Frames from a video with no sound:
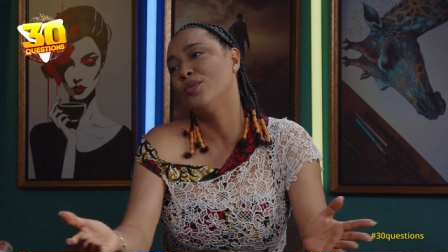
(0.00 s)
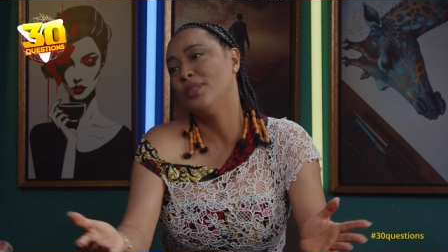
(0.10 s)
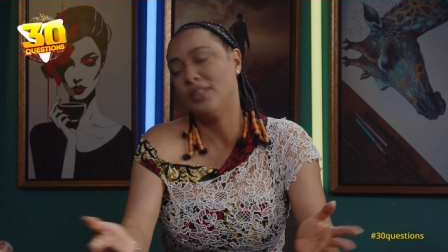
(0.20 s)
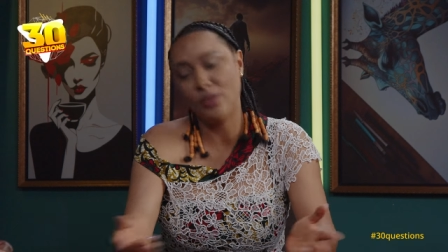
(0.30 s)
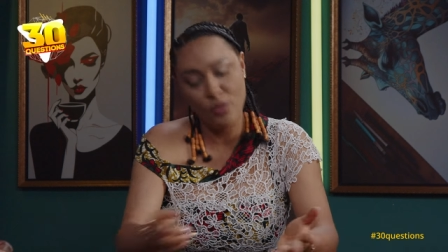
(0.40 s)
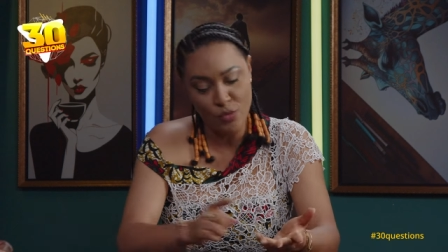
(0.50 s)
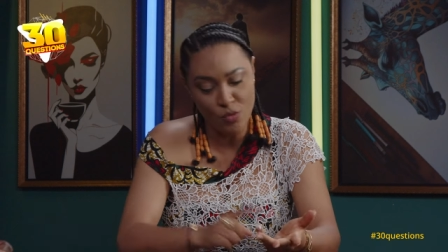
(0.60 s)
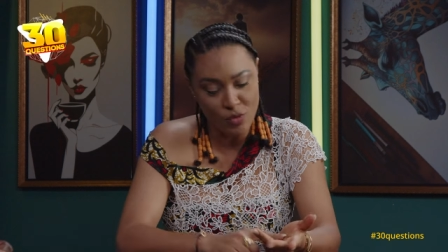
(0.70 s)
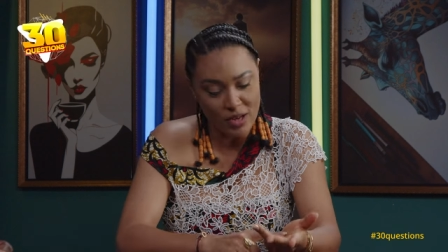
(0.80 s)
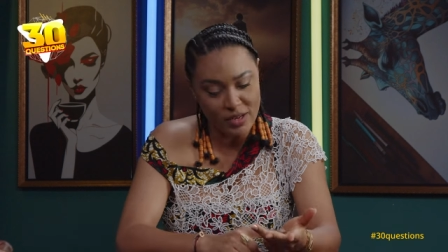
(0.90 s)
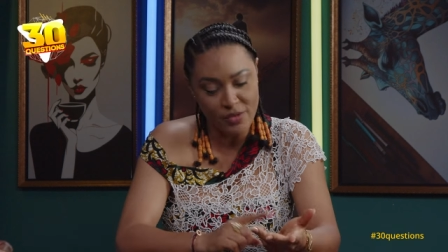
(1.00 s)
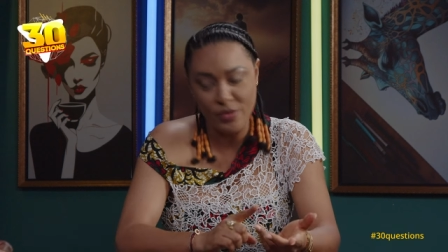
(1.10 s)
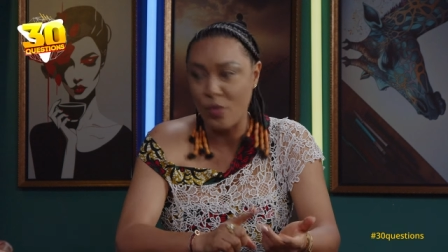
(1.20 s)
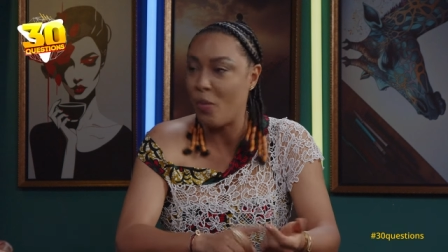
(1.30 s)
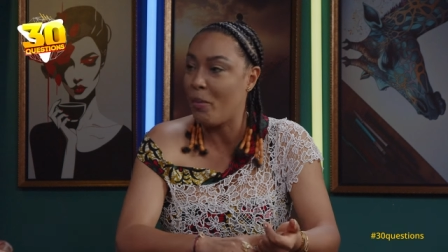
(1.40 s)
So show, come on, show,
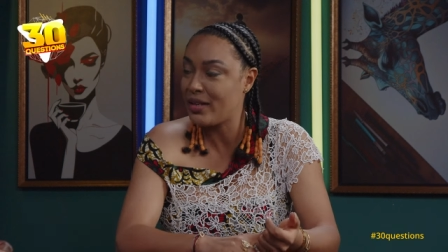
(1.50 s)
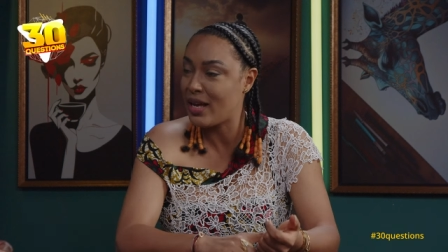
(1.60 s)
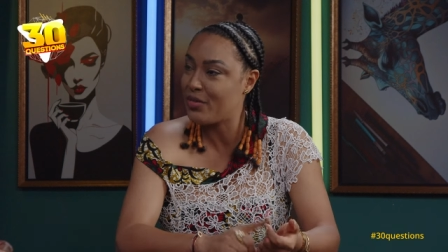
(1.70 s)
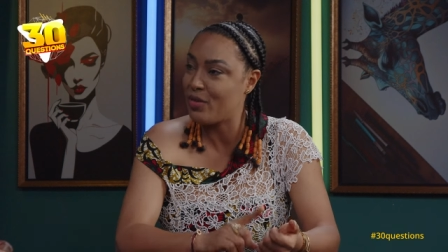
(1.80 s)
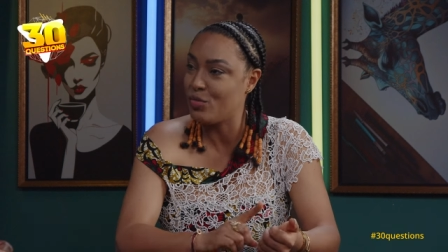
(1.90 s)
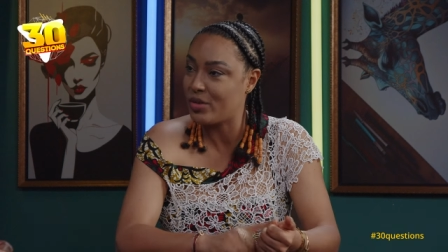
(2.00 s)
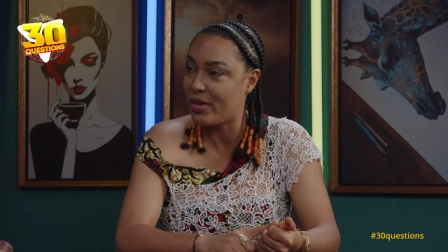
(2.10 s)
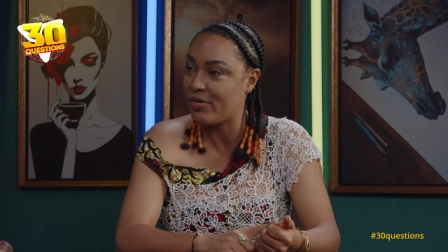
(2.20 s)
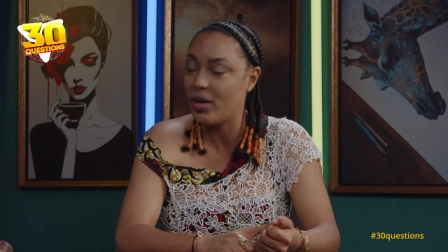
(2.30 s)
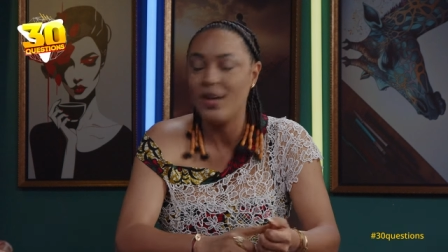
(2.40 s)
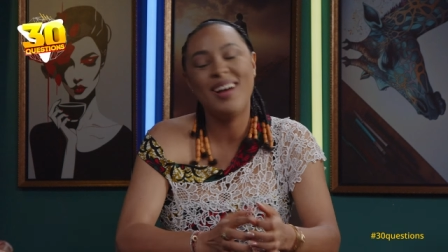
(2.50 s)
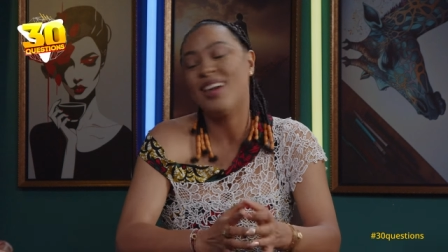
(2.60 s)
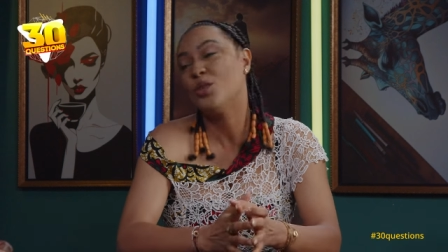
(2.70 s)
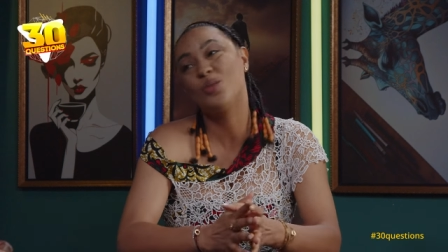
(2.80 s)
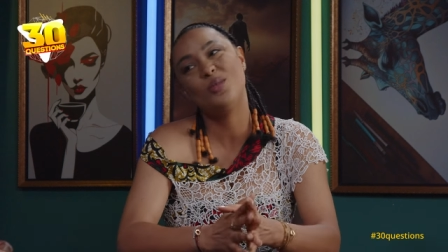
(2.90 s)
show, mass, show, yourself.
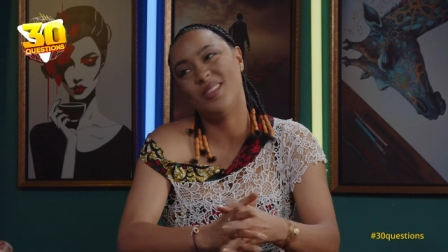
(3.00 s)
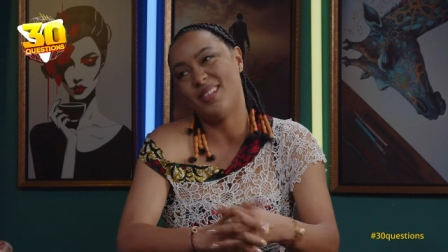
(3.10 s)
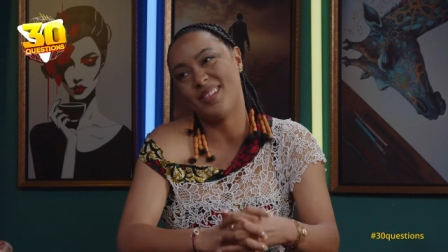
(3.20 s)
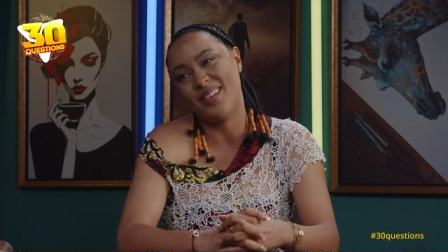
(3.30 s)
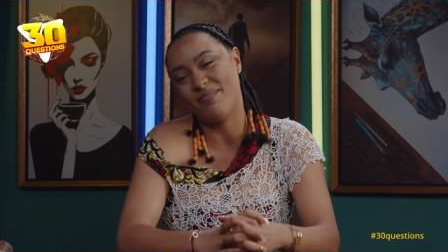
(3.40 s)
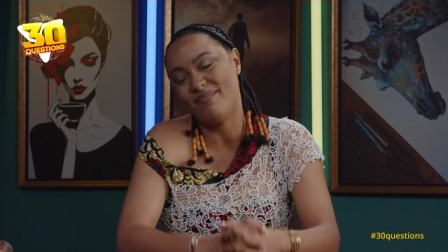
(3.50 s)
Adulthood is a scam.